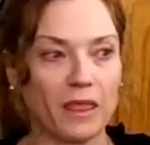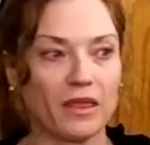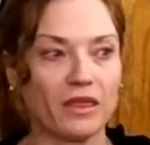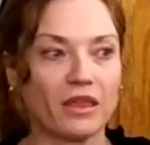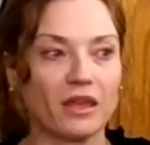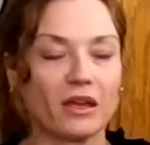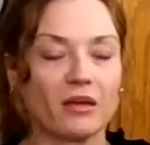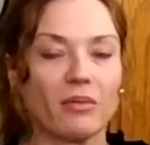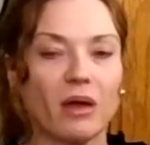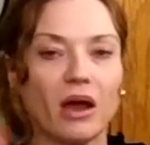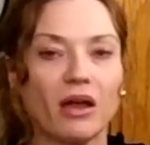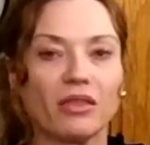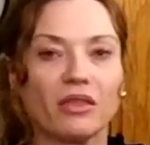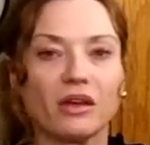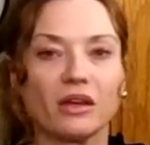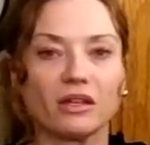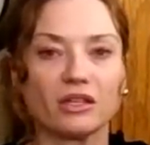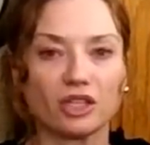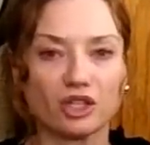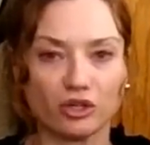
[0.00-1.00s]
Think about
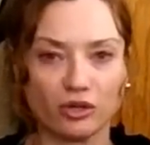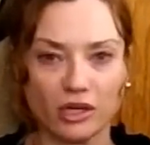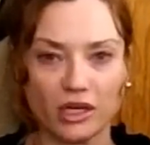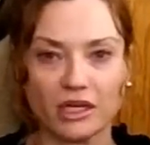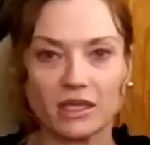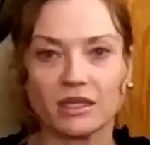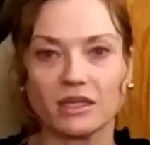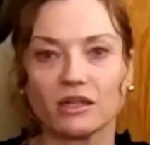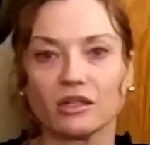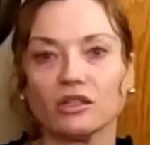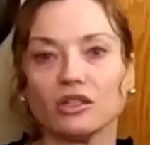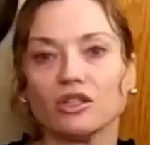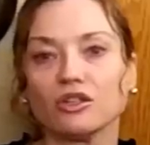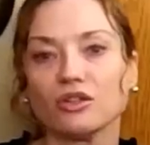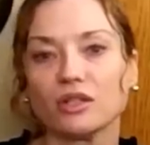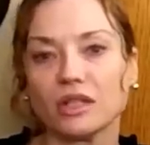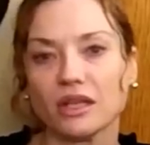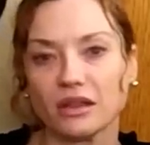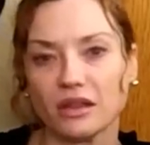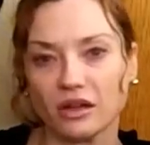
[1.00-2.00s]
the trees, they're
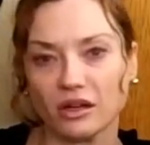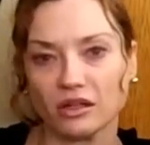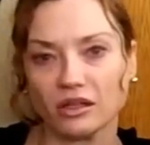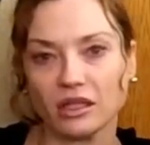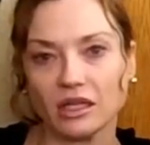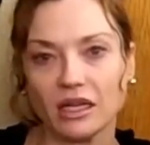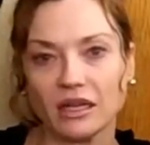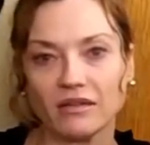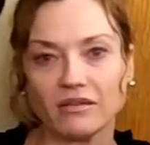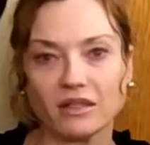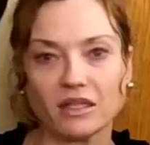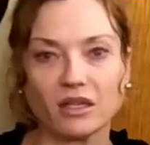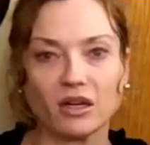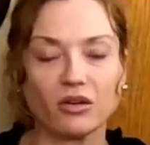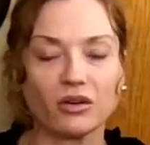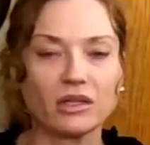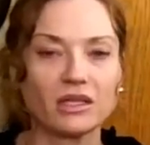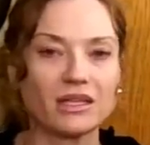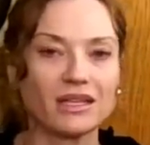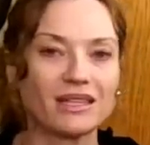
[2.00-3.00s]
losing their leaves,
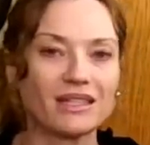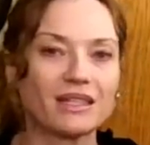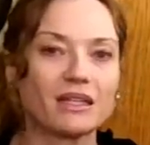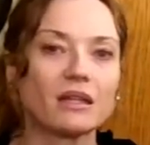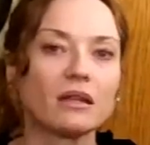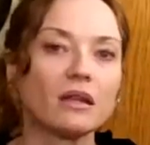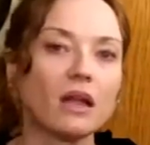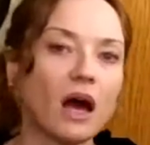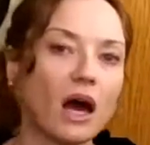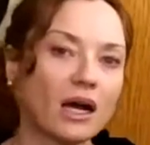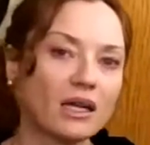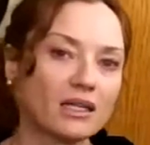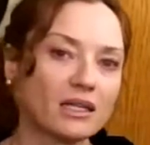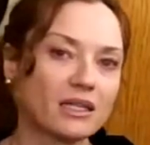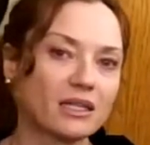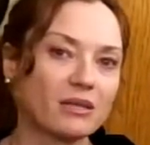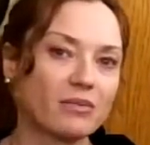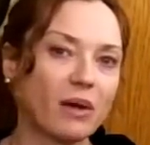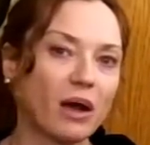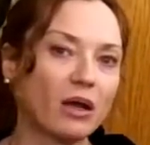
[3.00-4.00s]
so it's loss.
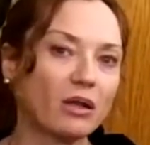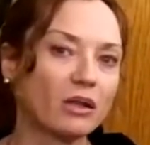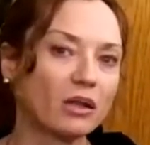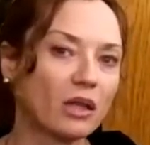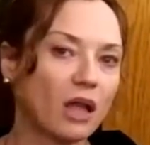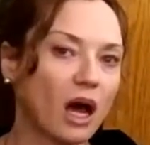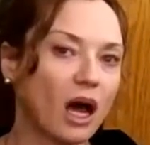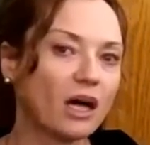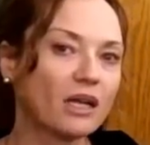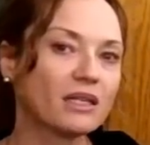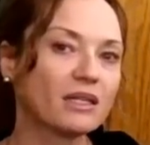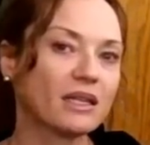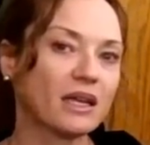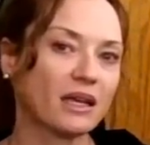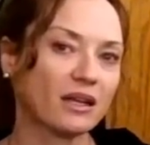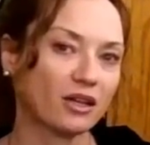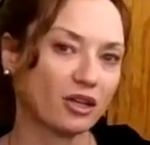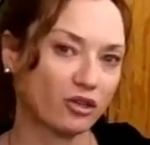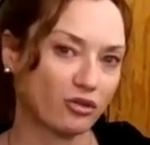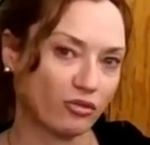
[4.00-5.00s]
It's about loss
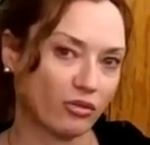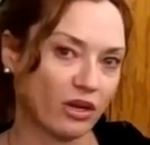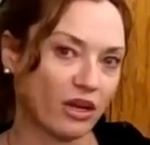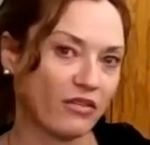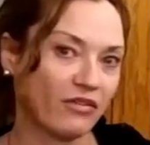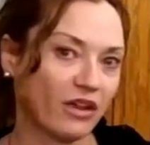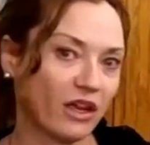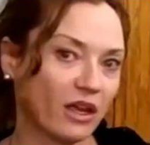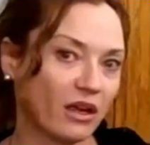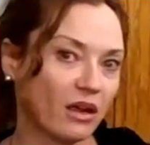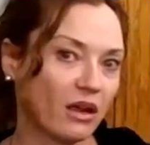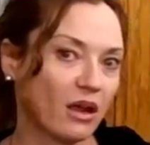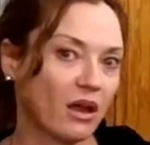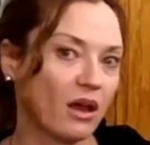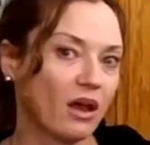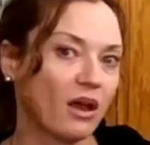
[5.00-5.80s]
and grieving.